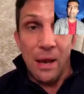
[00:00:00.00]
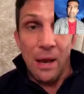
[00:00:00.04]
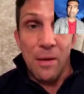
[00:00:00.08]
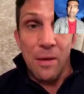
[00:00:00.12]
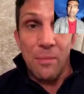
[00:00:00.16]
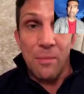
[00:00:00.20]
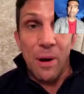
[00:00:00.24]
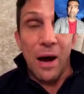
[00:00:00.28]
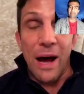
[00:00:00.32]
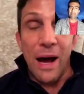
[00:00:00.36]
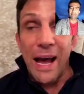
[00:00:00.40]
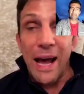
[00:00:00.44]

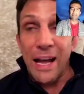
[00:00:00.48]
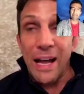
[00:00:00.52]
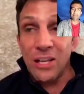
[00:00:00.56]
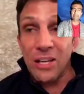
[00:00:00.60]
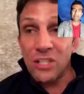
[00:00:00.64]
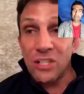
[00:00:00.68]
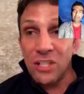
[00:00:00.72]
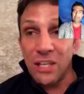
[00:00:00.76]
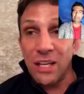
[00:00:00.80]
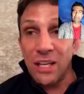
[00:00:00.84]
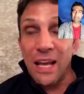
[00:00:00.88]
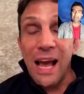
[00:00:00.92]
But I
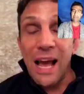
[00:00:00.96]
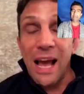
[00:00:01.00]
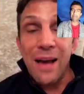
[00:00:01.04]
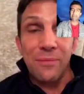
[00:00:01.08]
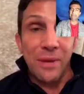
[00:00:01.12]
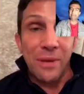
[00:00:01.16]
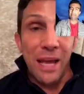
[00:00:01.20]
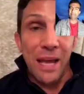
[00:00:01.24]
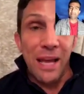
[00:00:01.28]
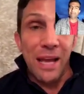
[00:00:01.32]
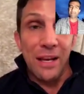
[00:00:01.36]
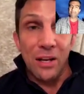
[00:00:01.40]
actually am
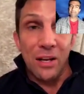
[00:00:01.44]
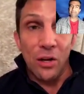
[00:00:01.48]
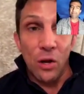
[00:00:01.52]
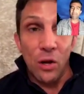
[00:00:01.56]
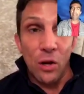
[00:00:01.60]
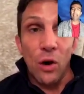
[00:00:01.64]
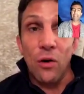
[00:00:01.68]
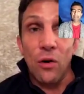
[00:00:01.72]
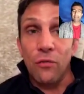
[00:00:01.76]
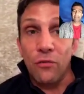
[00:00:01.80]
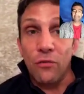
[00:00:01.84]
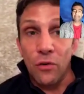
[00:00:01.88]
getting a lot
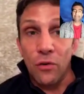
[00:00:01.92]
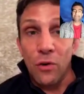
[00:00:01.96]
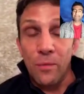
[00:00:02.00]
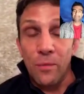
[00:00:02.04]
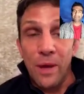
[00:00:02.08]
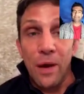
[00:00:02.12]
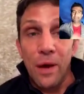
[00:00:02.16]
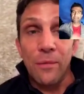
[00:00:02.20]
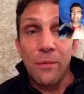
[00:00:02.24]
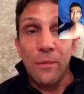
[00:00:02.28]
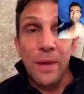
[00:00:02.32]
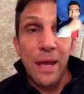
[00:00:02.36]
from it.
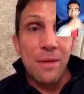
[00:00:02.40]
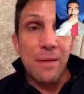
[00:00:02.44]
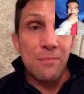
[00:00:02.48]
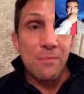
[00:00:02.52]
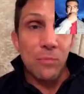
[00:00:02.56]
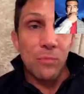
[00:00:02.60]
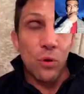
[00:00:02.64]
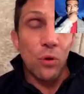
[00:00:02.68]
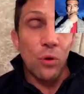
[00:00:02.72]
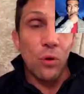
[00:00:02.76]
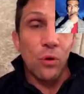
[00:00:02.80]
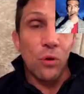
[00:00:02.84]
I'm getting
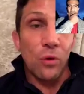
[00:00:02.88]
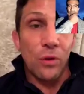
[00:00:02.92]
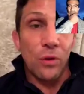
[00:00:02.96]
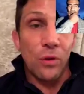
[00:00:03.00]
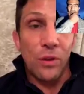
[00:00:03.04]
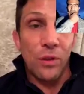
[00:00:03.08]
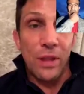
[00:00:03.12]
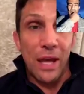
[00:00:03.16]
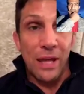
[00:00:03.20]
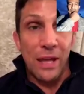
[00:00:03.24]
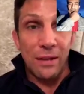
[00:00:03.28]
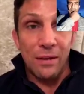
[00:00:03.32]
more
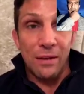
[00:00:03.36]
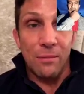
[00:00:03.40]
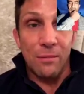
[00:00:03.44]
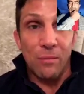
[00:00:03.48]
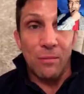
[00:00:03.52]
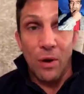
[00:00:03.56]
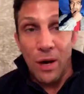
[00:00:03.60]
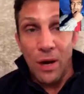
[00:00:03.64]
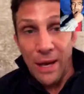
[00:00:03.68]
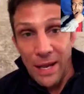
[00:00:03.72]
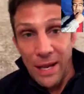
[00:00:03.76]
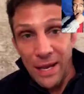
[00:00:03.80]
than
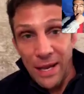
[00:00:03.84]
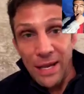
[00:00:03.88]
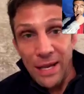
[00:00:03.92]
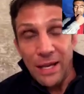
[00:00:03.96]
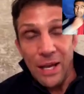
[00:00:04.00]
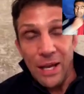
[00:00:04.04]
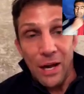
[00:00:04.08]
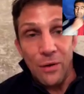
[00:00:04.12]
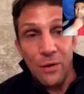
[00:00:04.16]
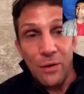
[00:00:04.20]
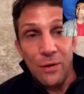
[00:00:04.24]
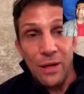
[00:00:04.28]
my
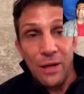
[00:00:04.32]
ego.